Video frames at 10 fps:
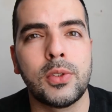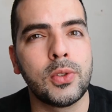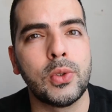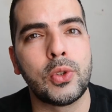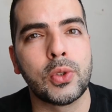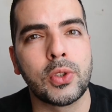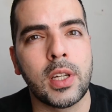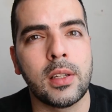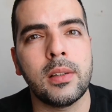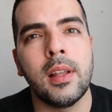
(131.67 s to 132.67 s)
suits your
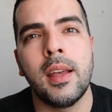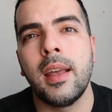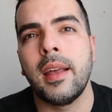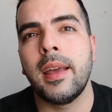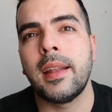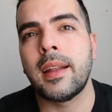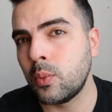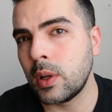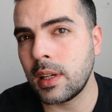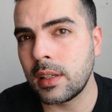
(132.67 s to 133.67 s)
channel and
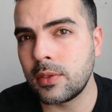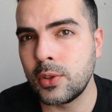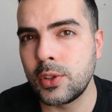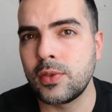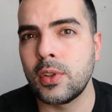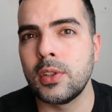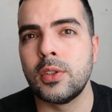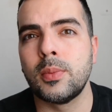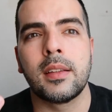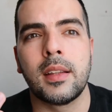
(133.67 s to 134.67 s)
what kind of search
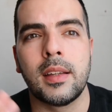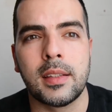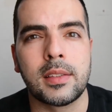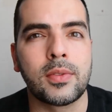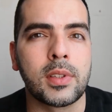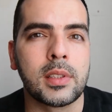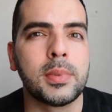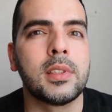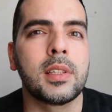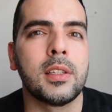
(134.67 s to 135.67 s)
volume there is for this
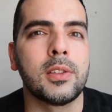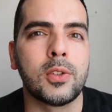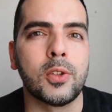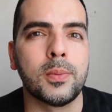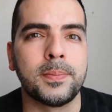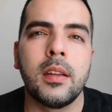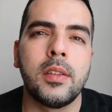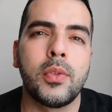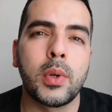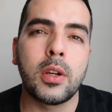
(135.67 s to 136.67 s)
particular term.
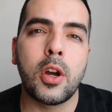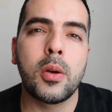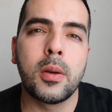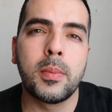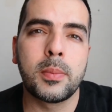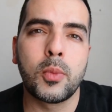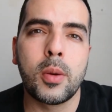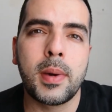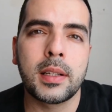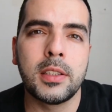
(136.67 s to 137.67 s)
If you want to know a bit more
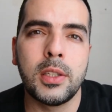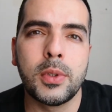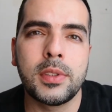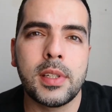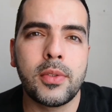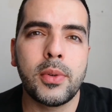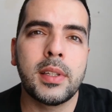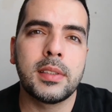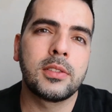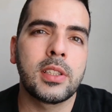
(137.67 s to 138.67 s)
about Keywords
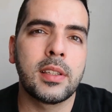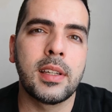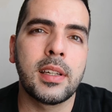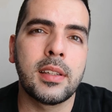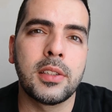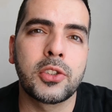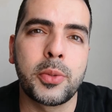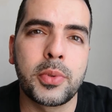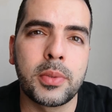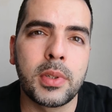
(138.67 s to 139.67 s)
Everywhere, check the link in the
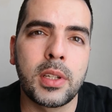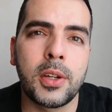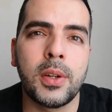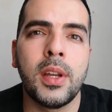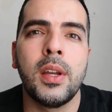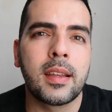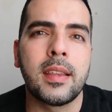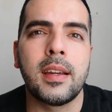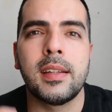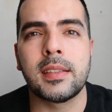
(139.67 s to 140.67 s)
description below.
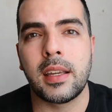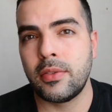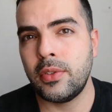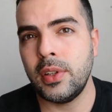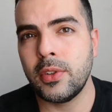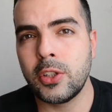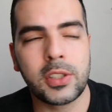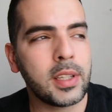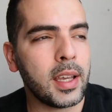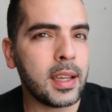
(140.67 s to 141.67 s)
There is a free
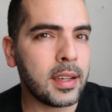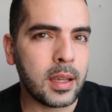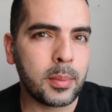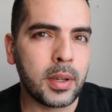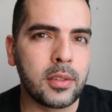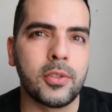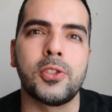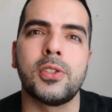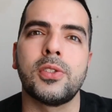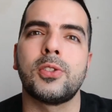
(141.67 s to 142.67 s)
version and a paid
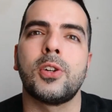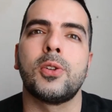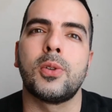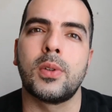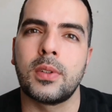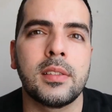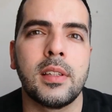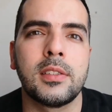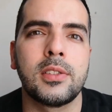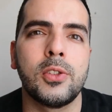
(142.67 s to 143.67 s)
version, so
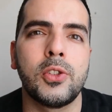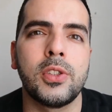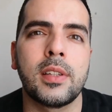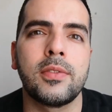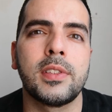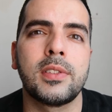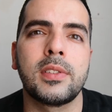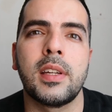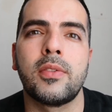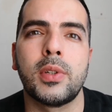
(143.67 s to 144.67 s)
it's a solution that fits
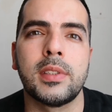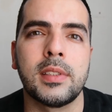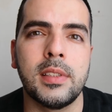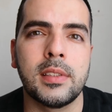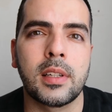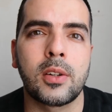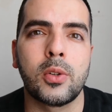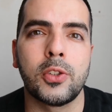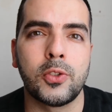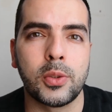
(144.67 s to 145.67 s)
everyone's needs
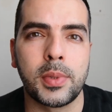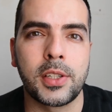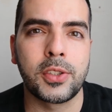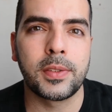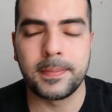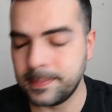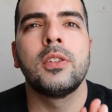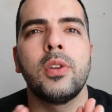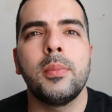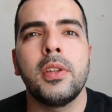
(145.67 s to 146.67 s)
according to your budget.
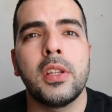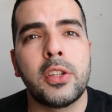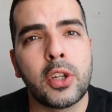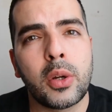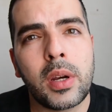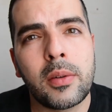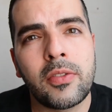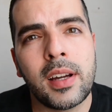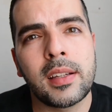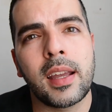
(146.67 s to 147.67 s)
Remember, you're going to want to
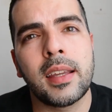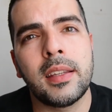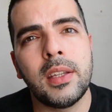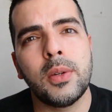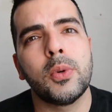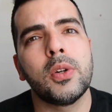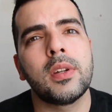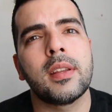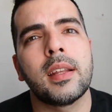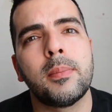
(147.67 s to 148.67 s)
find a keyword
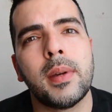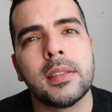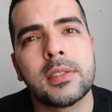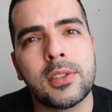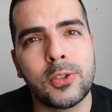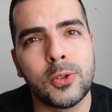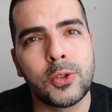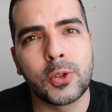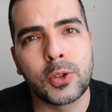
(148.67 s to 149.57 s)
that best suits your